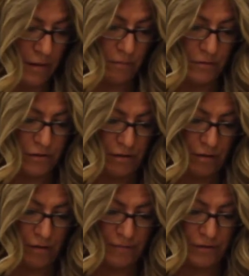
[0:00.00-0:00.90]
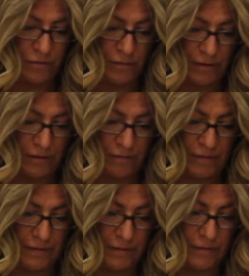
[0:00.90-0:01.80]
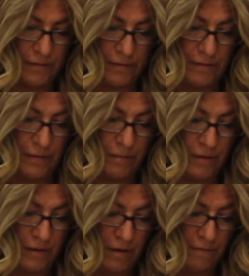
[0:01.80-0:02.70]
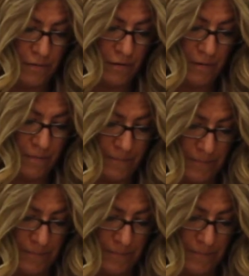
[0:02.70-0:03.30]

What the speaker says: other one started off at 20 degrees Celsius. I'm going to cover.